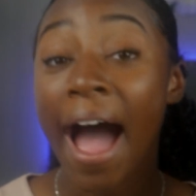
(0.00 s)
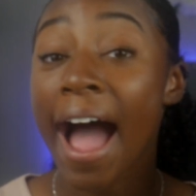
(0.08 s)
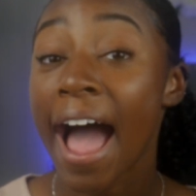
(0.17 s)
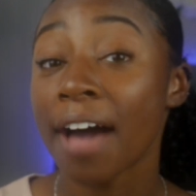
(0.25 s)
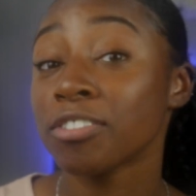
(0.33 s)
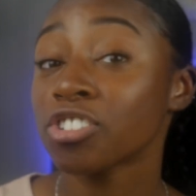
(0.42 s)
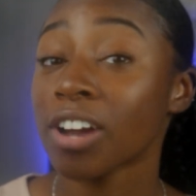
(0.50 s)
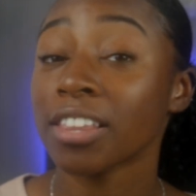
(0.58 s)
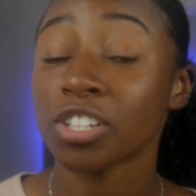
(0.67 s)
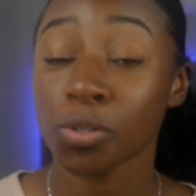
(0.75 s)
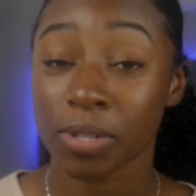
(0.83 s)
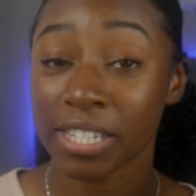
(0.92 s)
I haven't
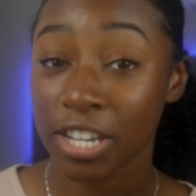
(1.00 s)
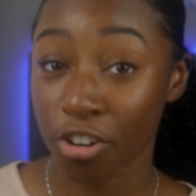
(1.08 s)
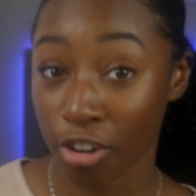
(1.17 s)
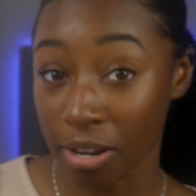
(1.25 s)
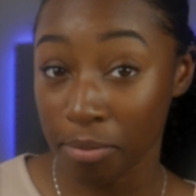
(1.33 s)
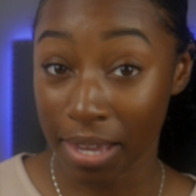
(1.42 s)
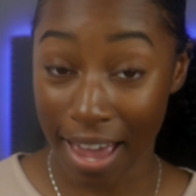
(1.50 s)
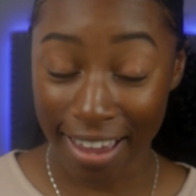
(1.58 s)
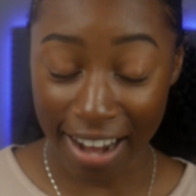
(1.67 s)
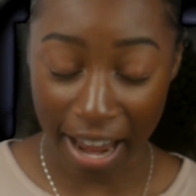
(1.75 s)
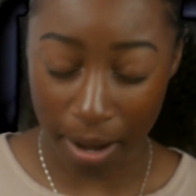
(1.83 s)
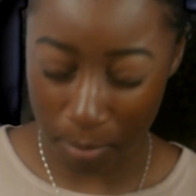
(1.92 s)
tried the twisting cream
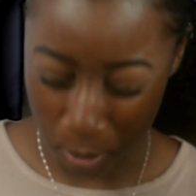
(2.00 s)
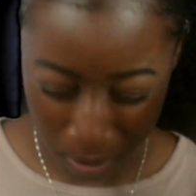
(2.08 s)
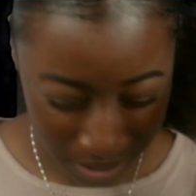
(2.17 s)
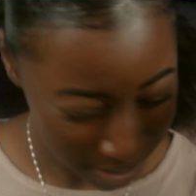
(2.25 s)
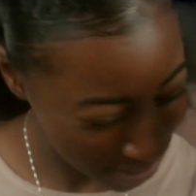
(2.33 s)
yet. I am going to